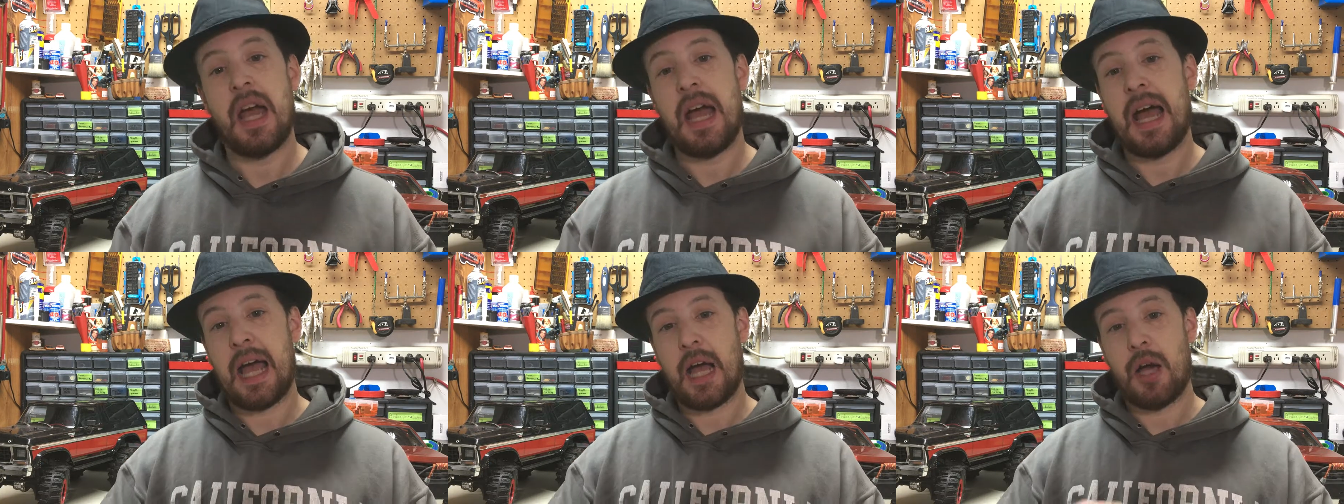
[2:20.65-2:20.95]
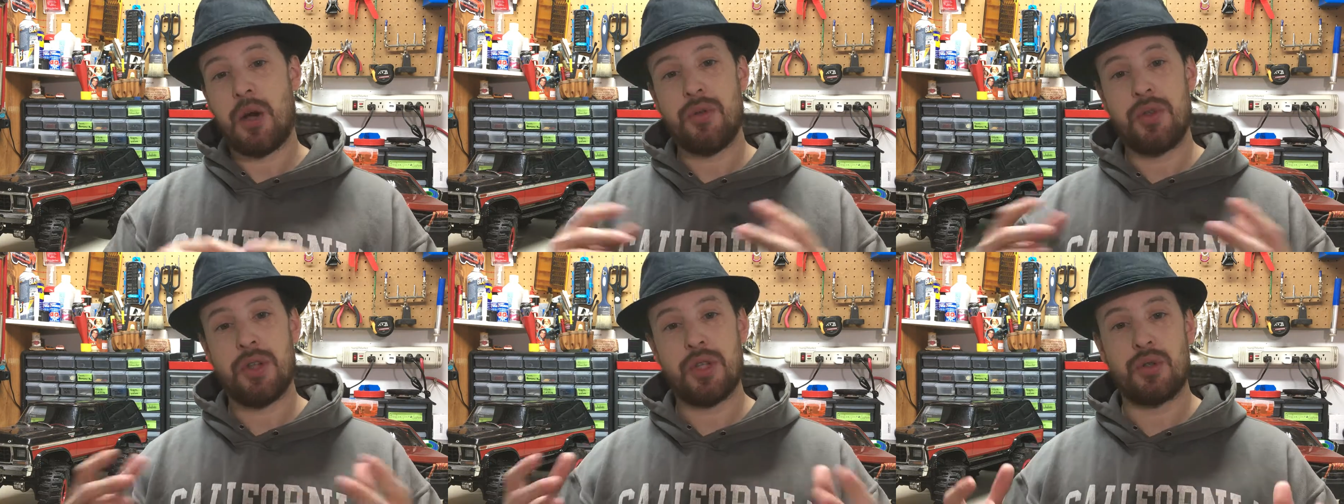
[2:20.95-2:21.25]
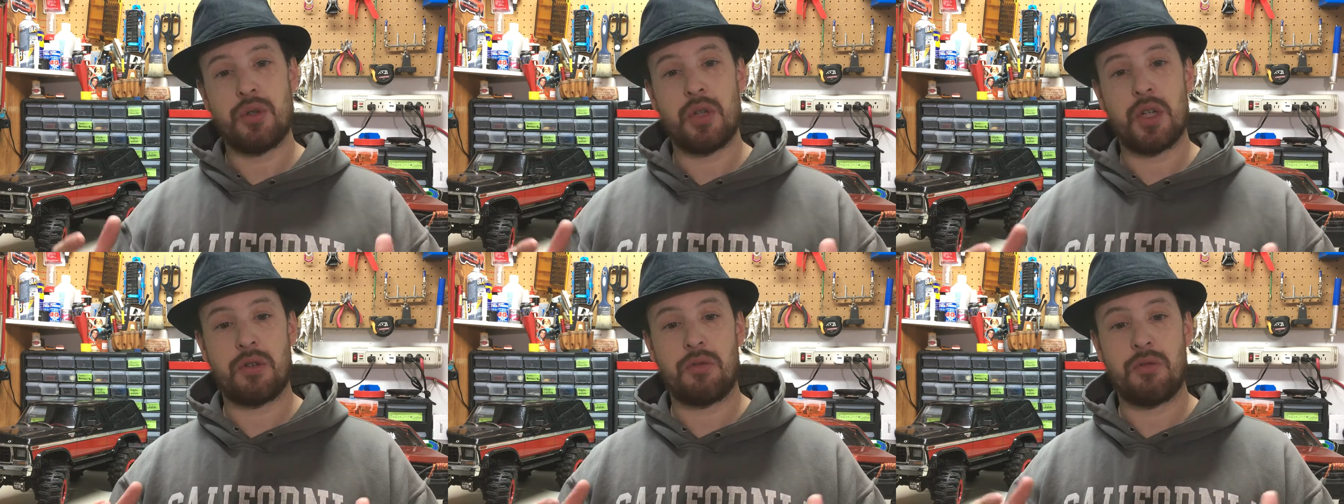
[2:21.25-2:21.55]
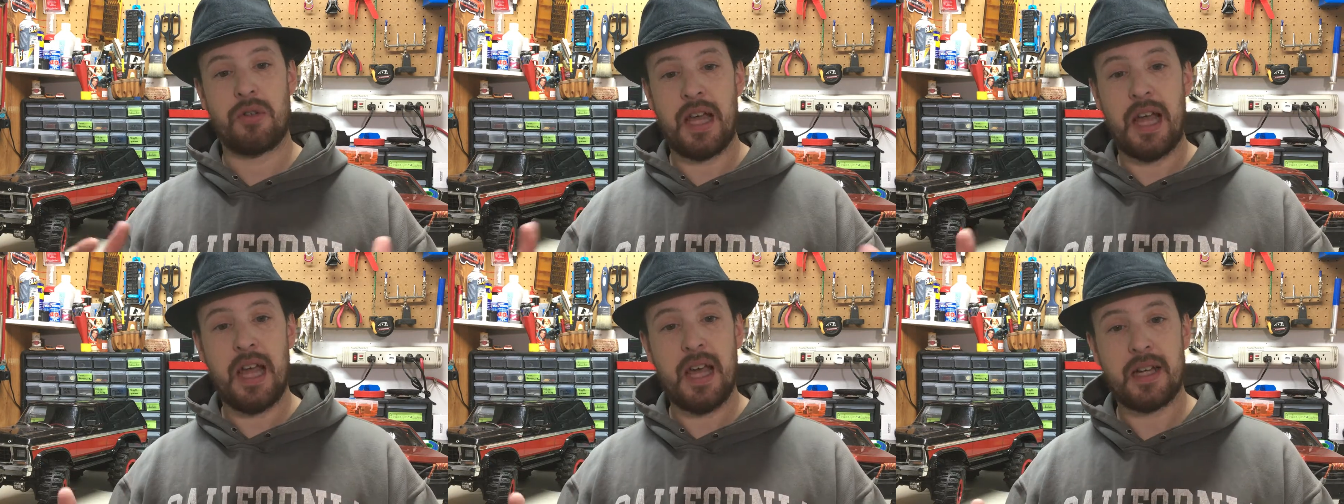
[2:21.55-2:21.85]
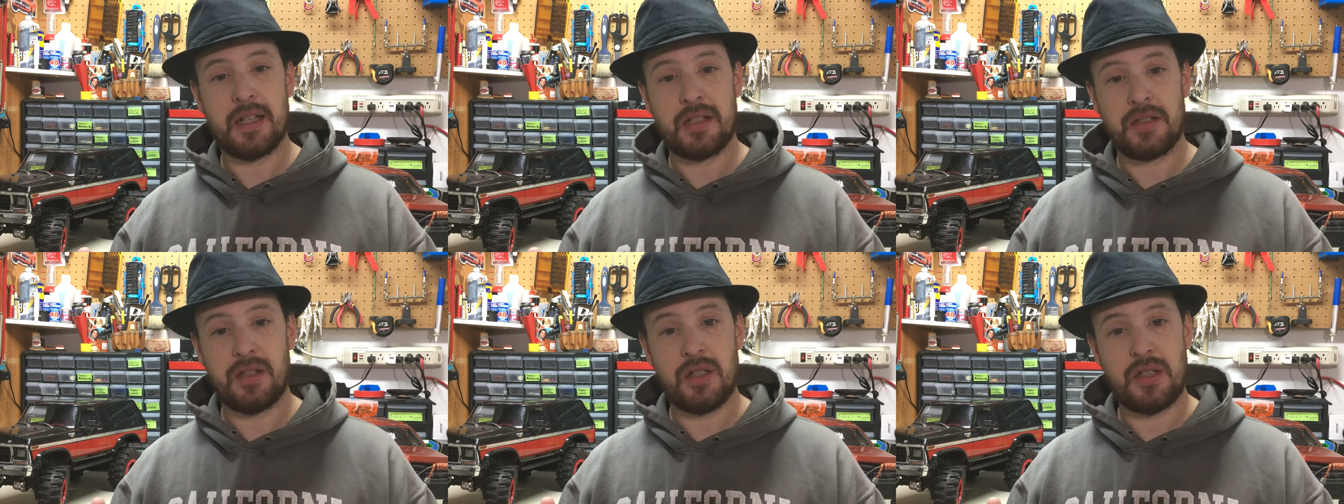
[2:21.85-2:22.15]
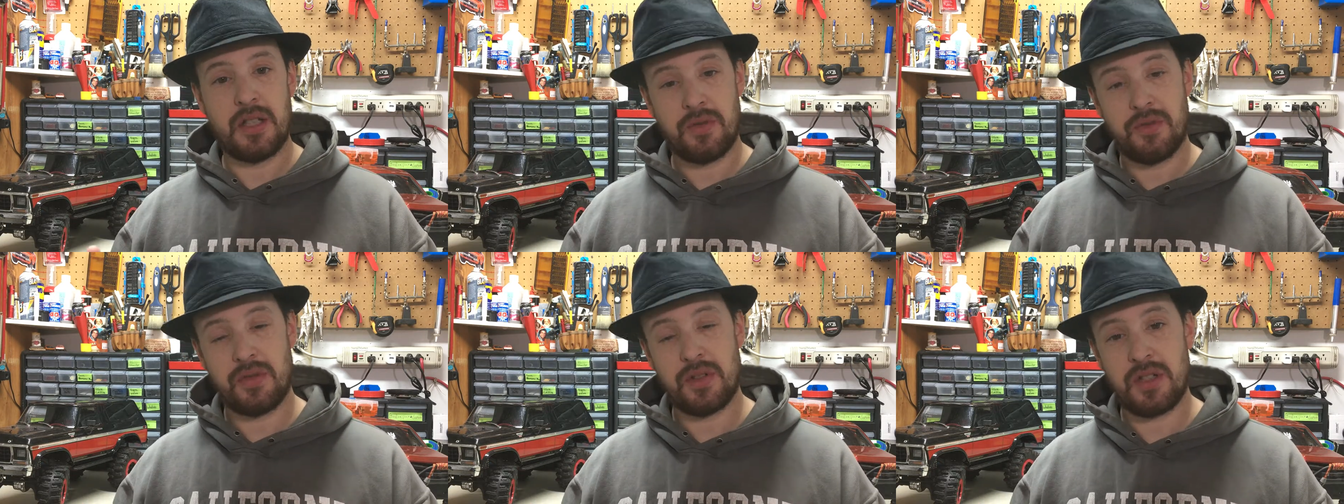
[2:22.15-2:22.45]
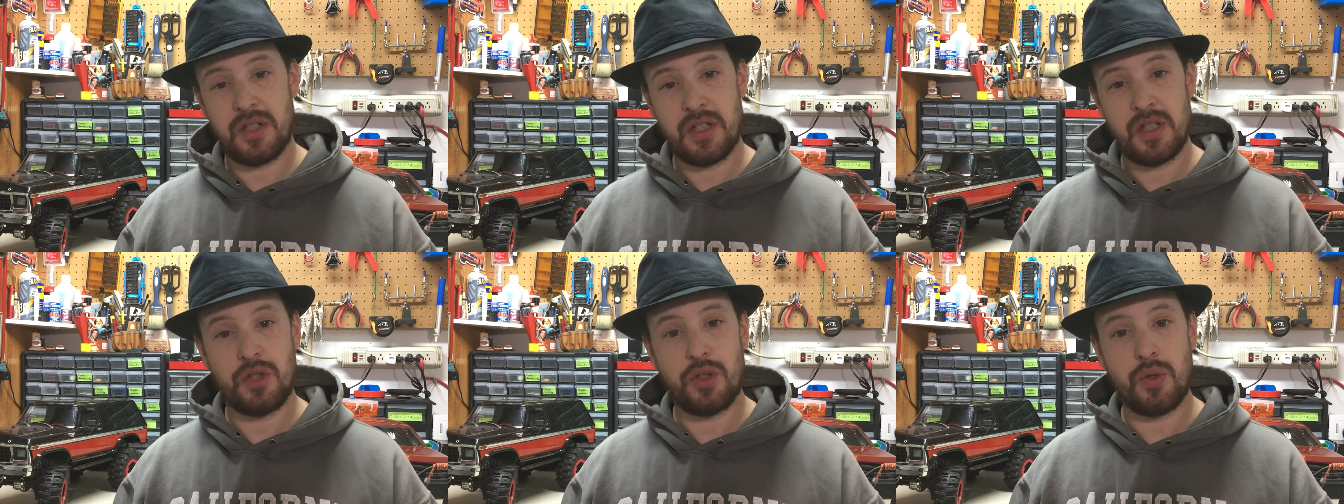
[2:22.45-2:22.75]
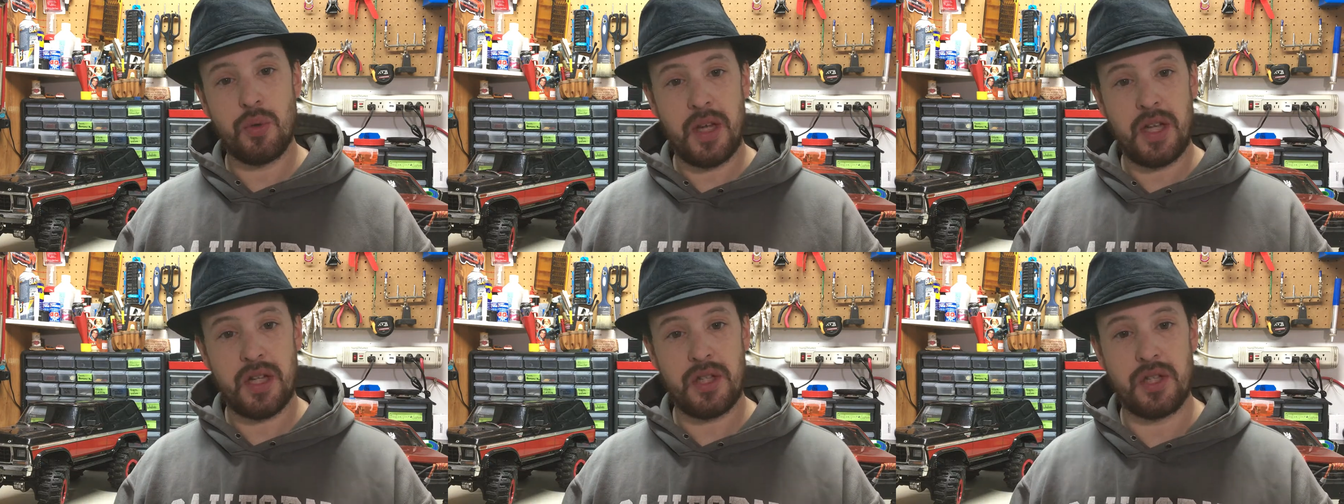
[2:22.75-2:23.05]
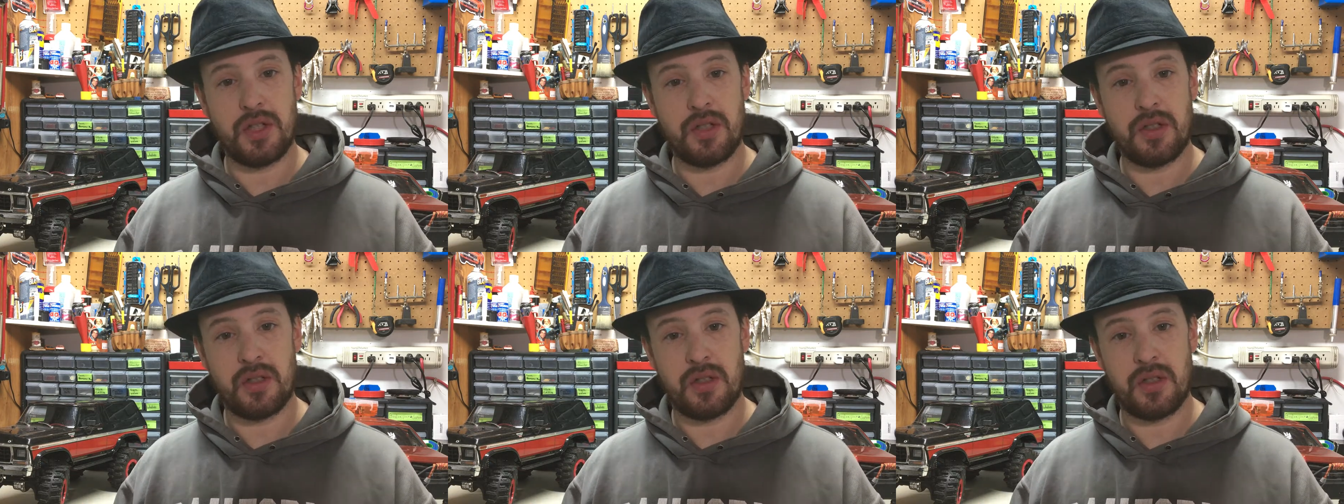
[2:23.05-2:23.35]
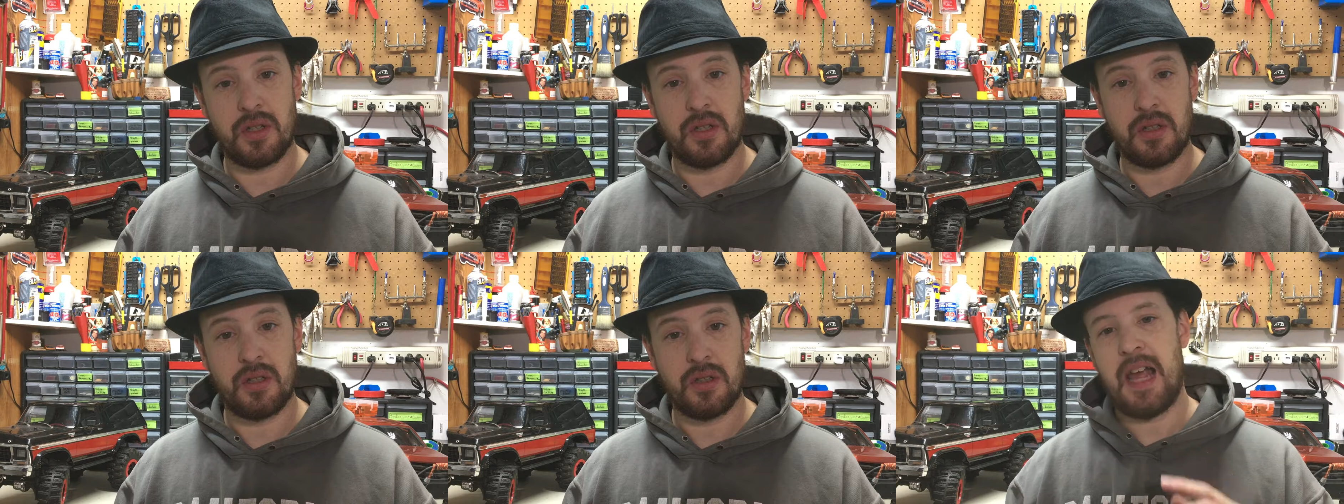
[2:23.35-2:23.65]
how the truck reacts to different situations.